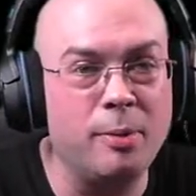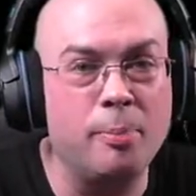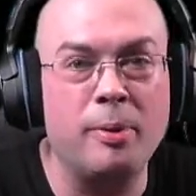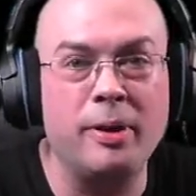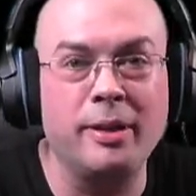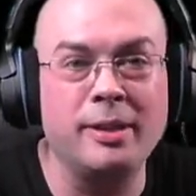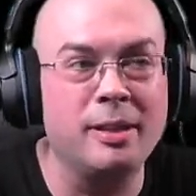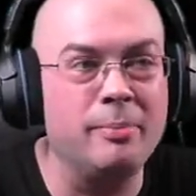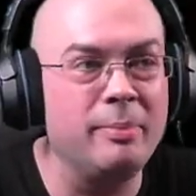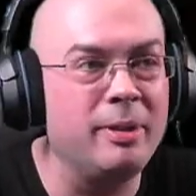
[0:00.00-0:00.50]
you'll
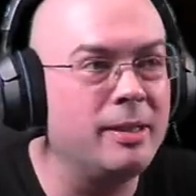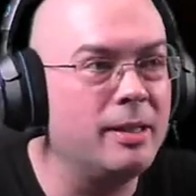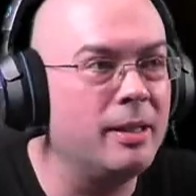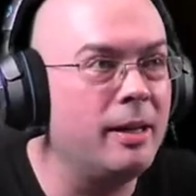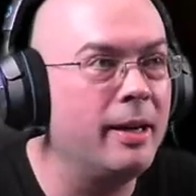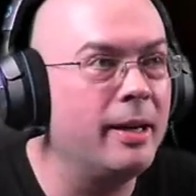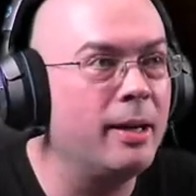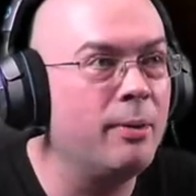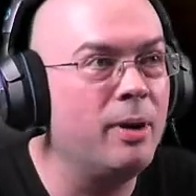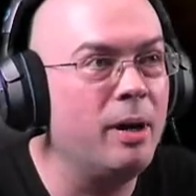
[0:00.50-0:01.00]
probably see me
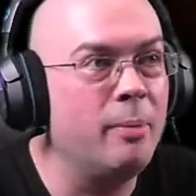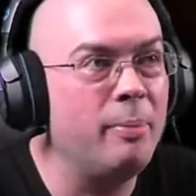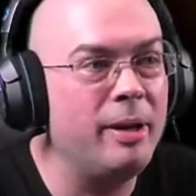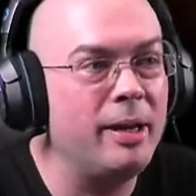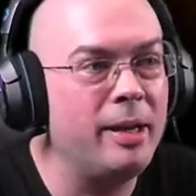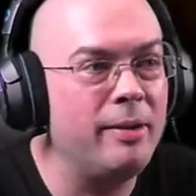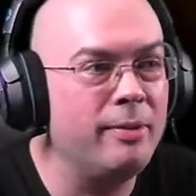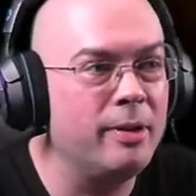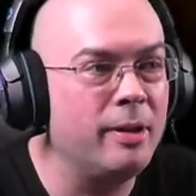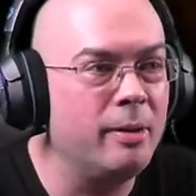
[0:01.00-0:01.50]
die quite a
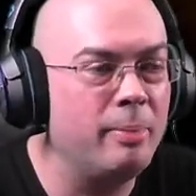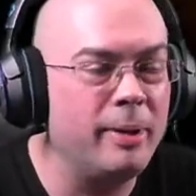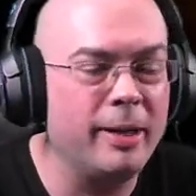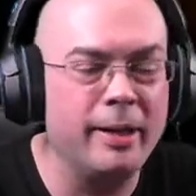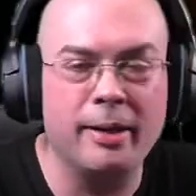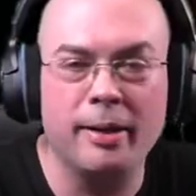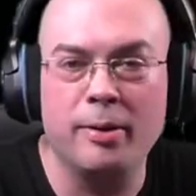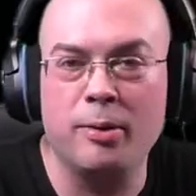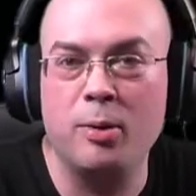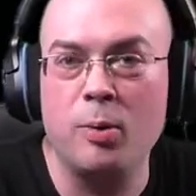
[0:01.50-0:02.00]
bit, even though I'm
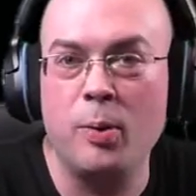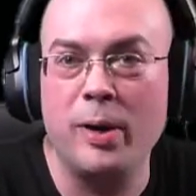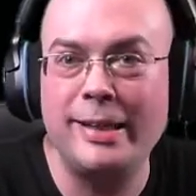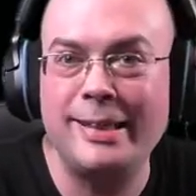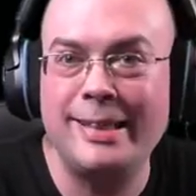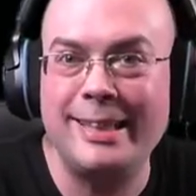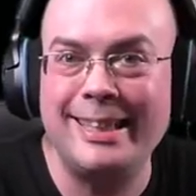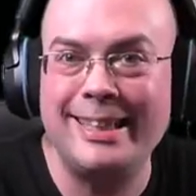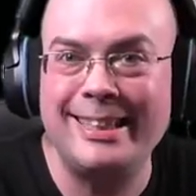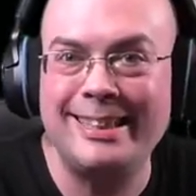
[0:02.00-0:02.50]
playing it on
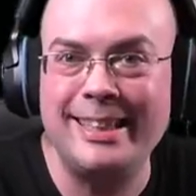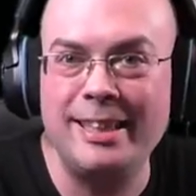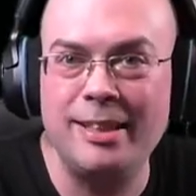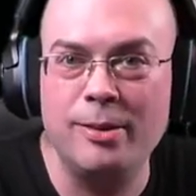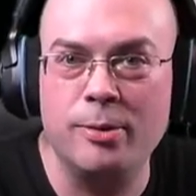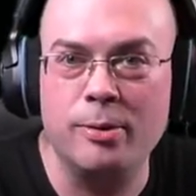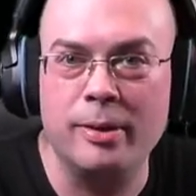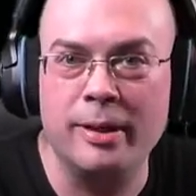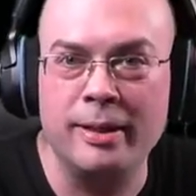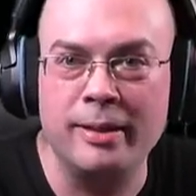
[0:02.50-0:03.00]
quite
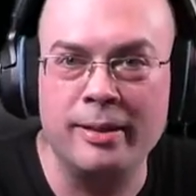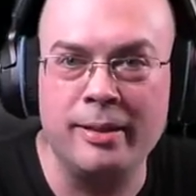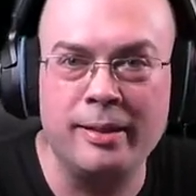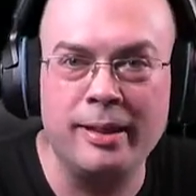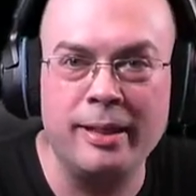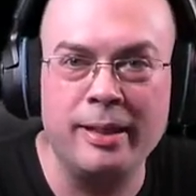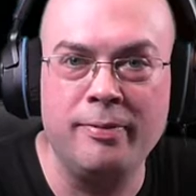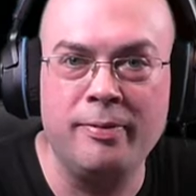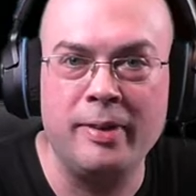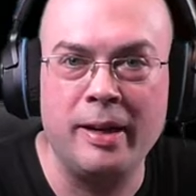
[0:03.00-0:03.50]
easy, or
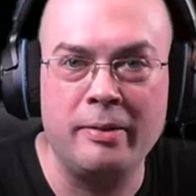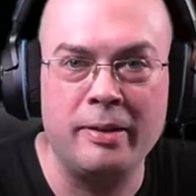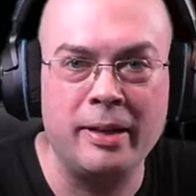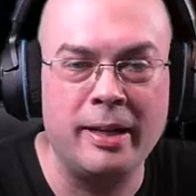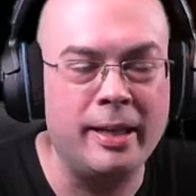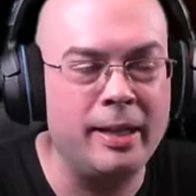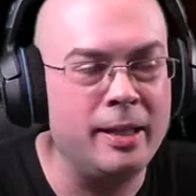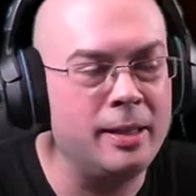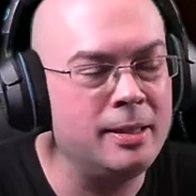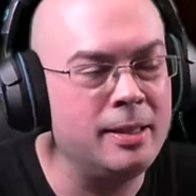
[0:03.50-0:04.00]
indeed
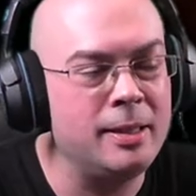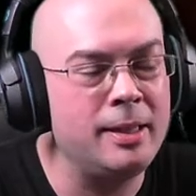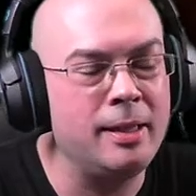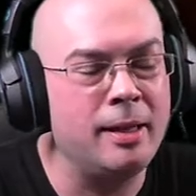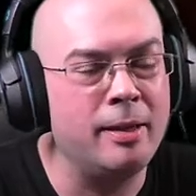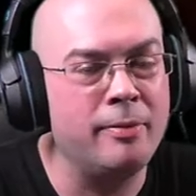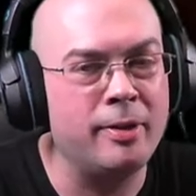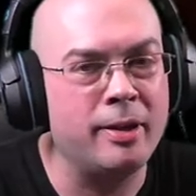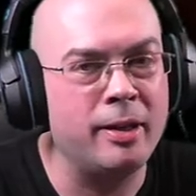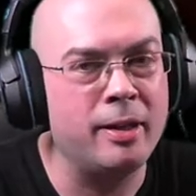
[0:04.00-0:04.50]
very easy, I